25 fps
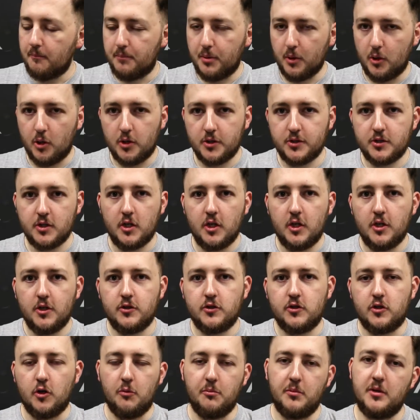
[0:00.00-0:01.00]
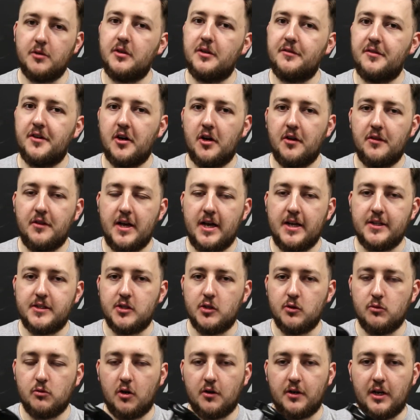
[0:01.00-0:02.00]
but don't be leaving it on there
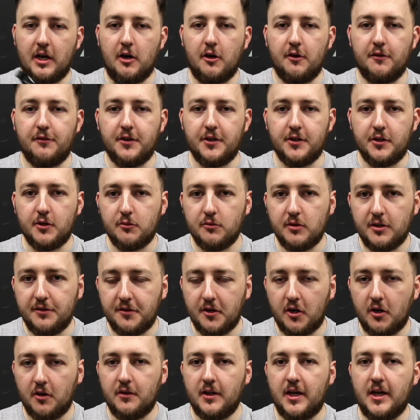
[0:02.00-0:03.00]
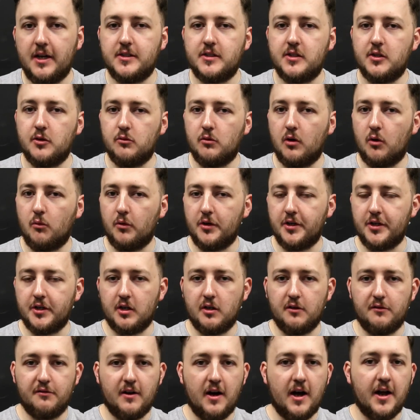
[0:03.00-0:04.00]
too long. Now if you do leave it on there too long, what you're
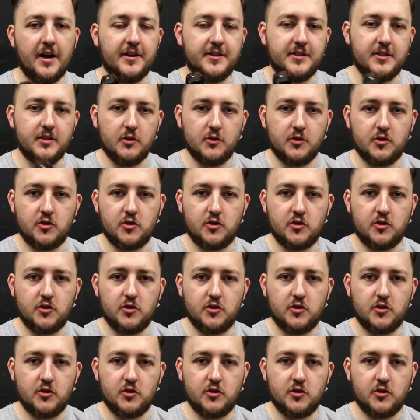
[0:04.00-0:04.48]
going to find is it'll